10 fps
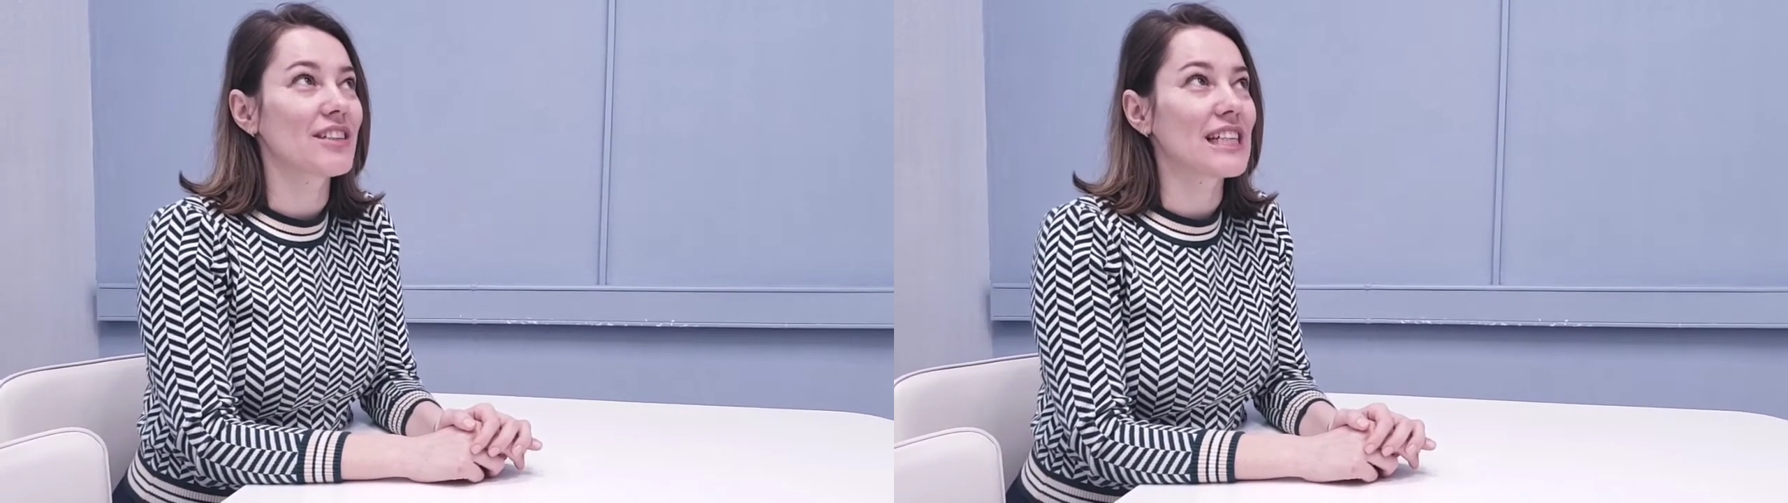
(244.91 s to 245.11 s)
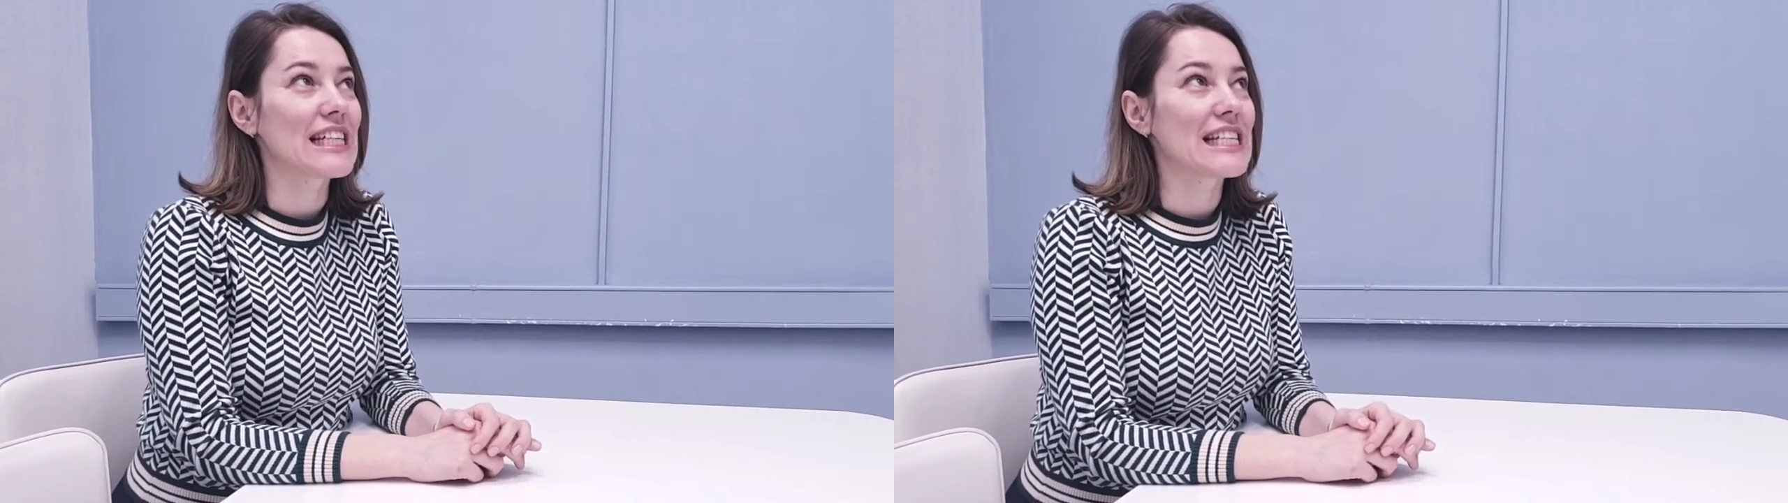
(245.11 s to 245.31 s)

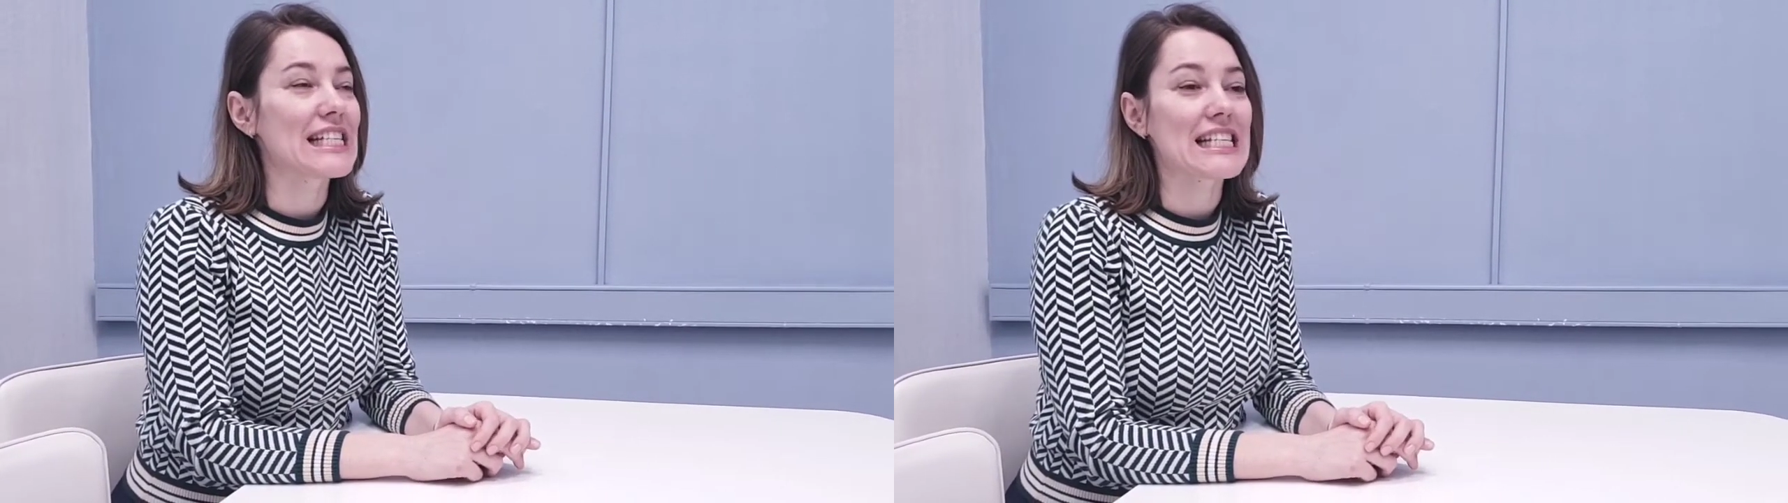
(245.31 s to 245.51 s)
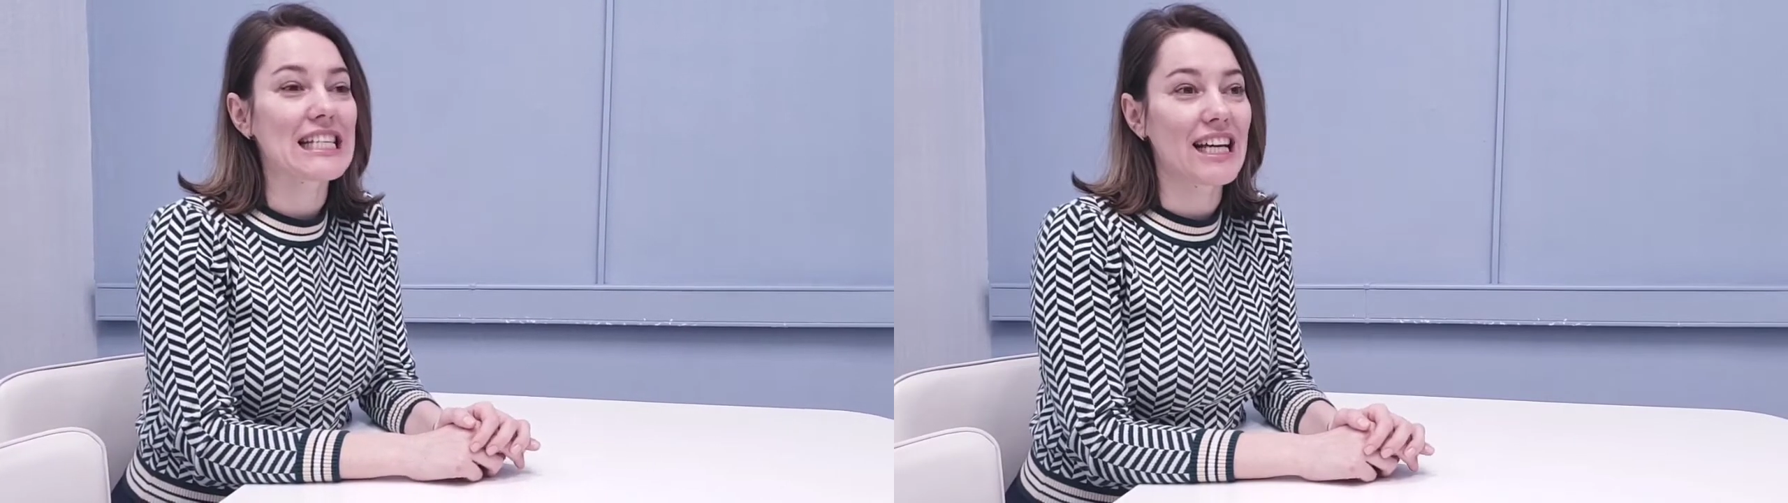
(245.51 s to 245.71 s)
is
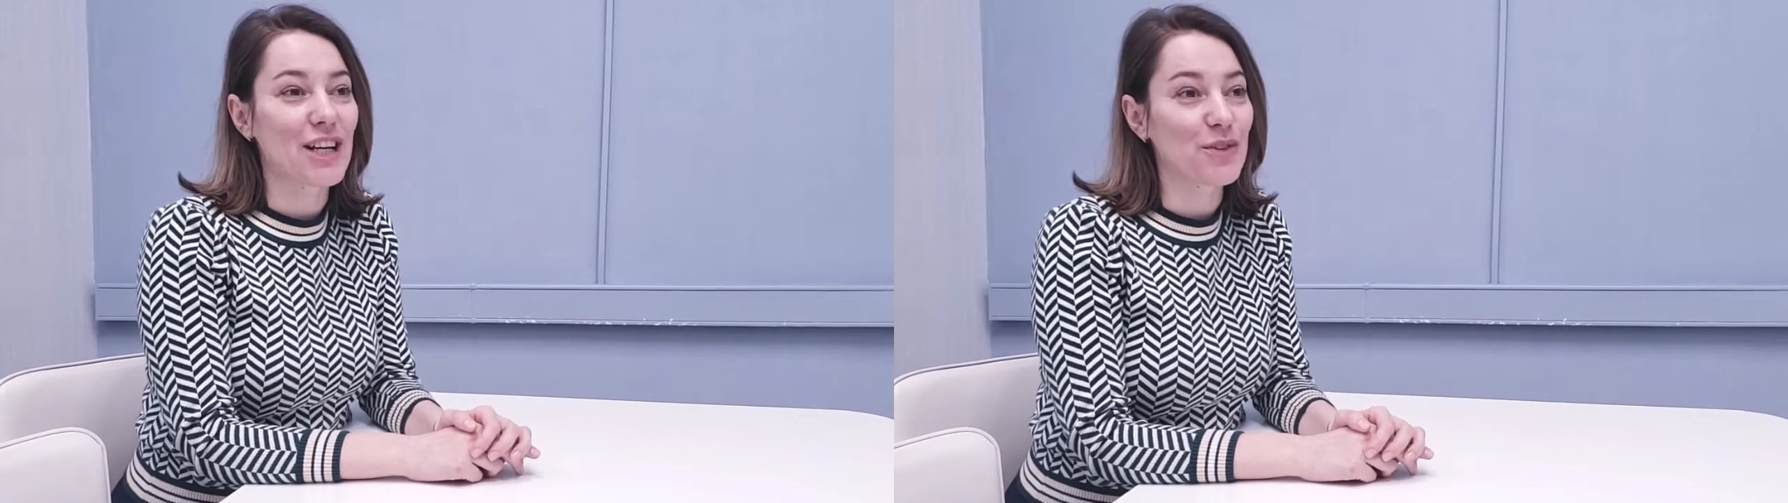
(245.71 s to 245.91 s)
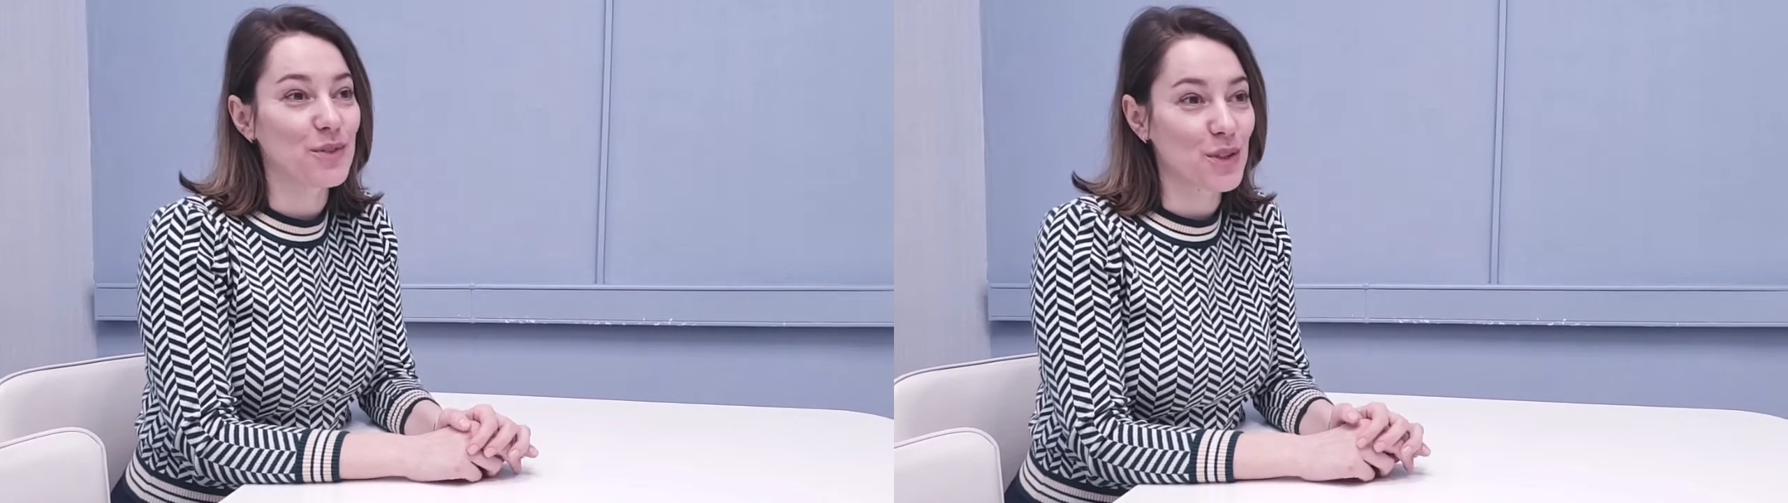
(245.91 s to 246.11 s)
inside
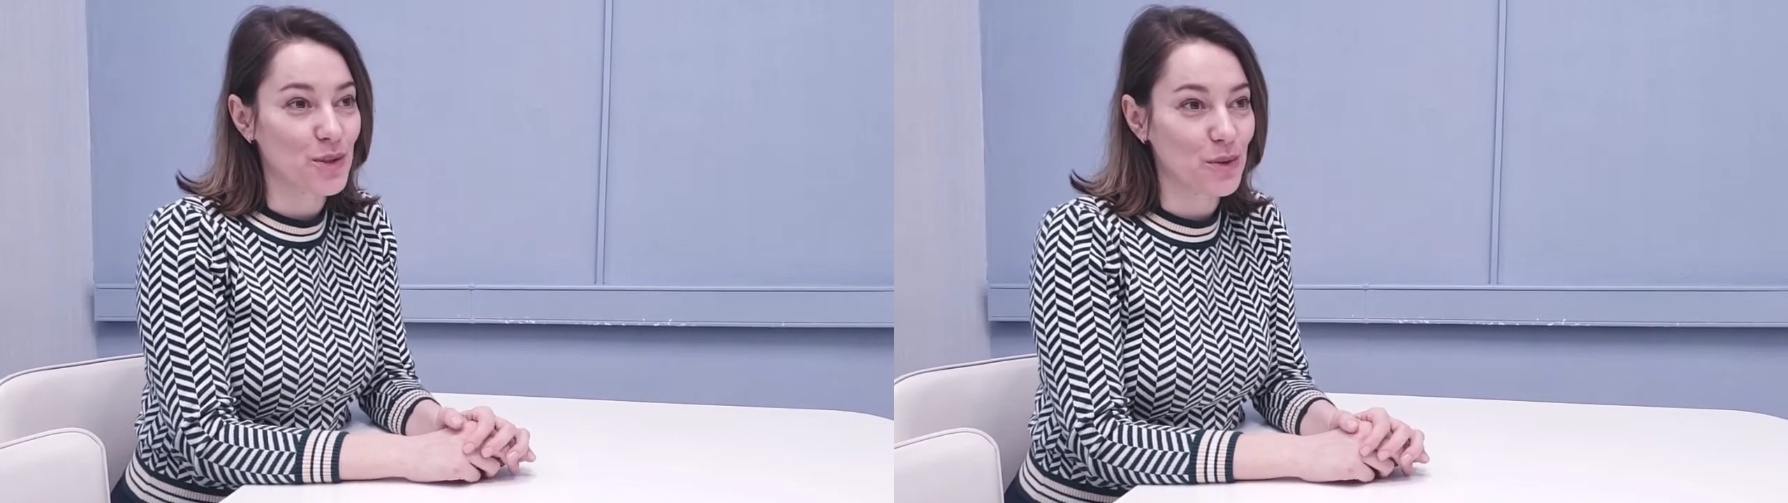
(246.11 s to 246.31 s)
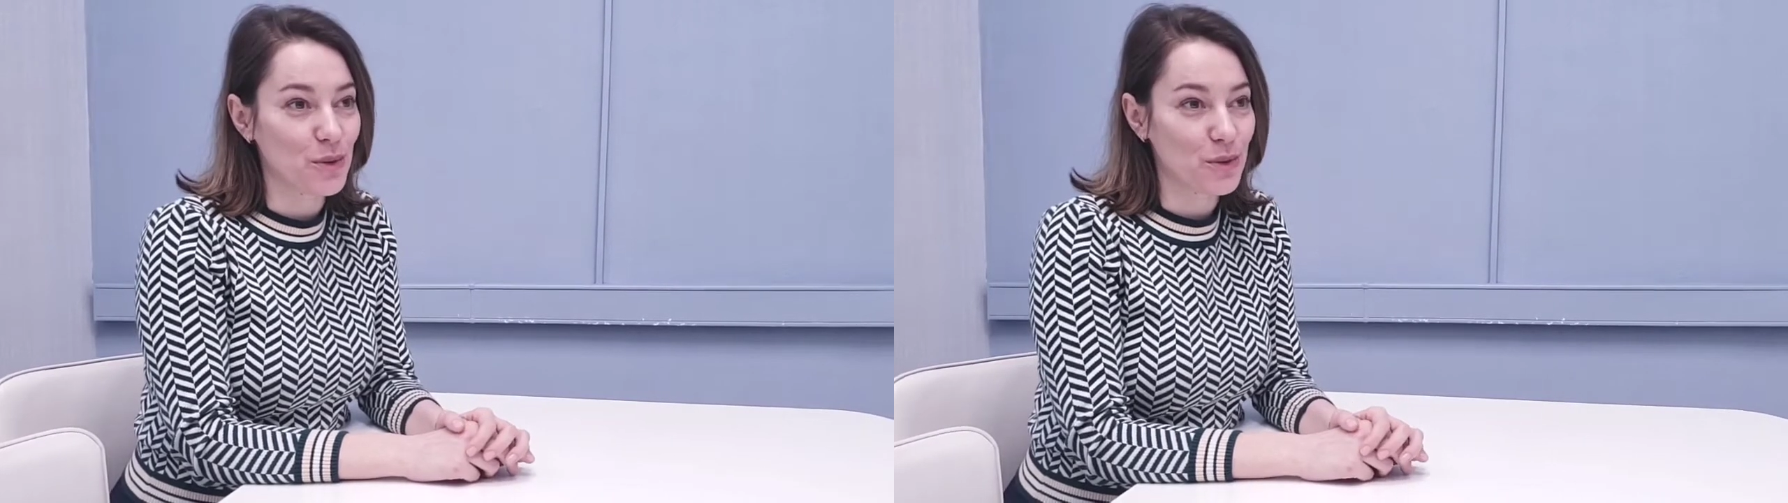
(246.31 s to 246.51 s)
of
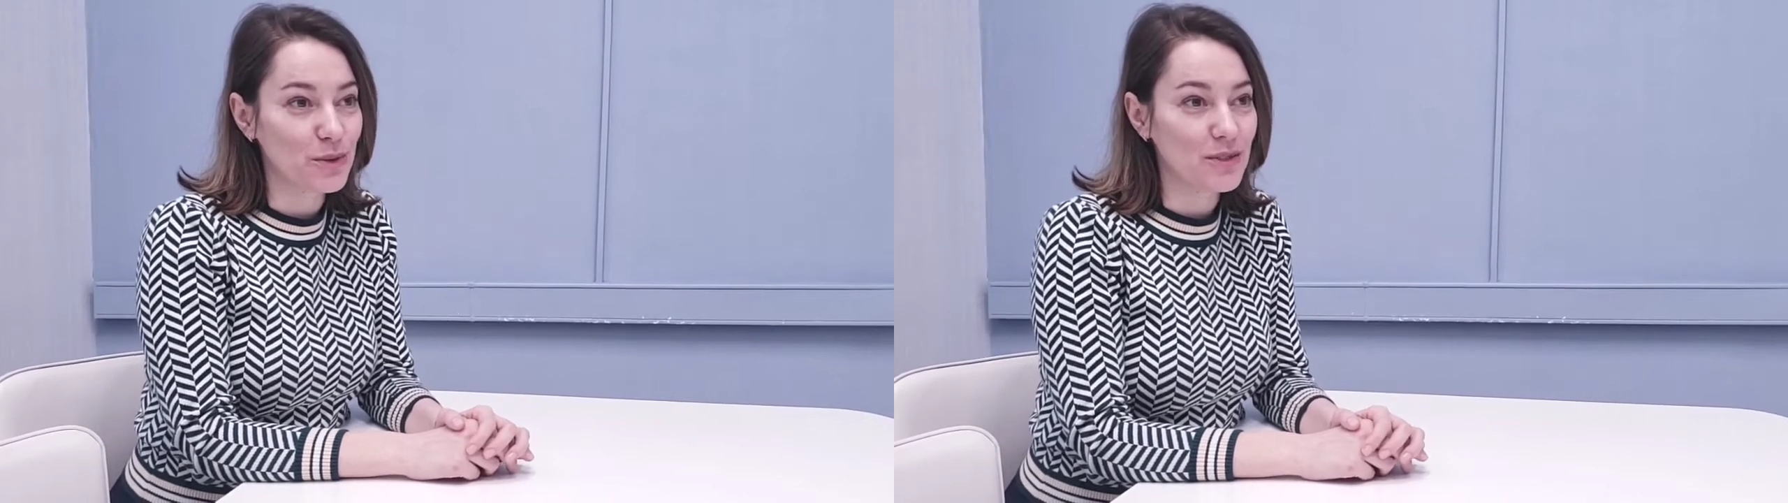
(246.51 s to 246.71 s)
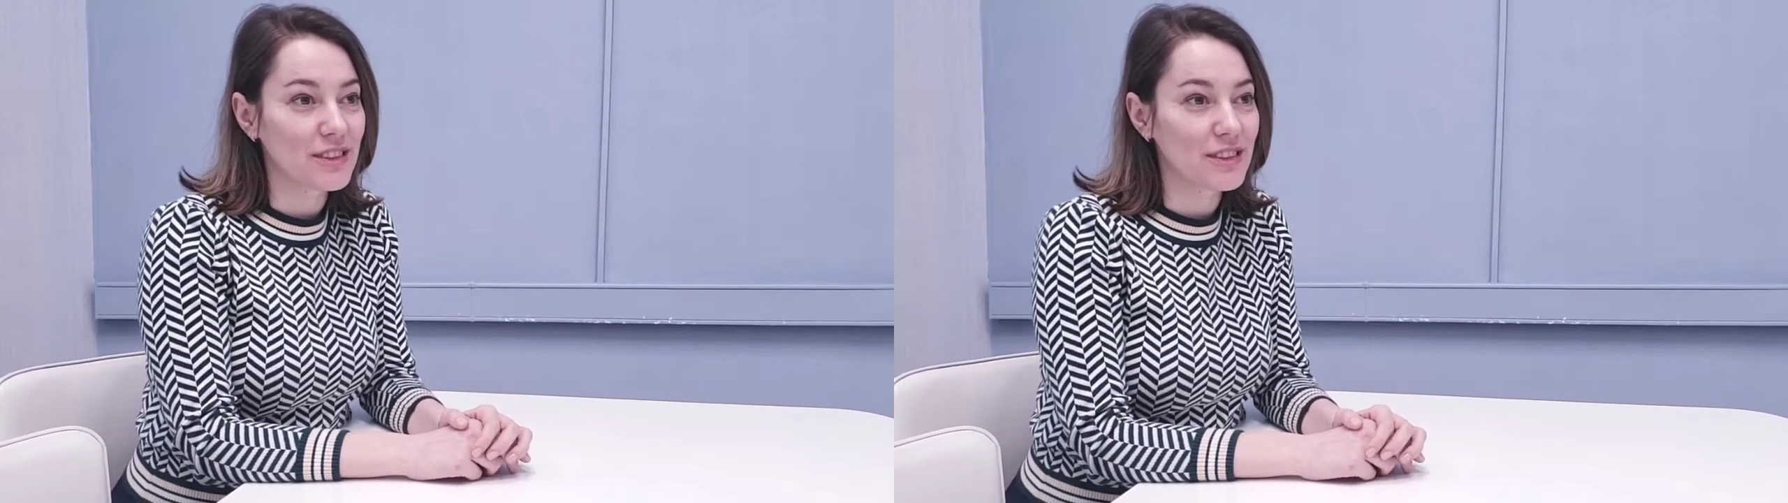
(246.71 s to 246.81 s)
you,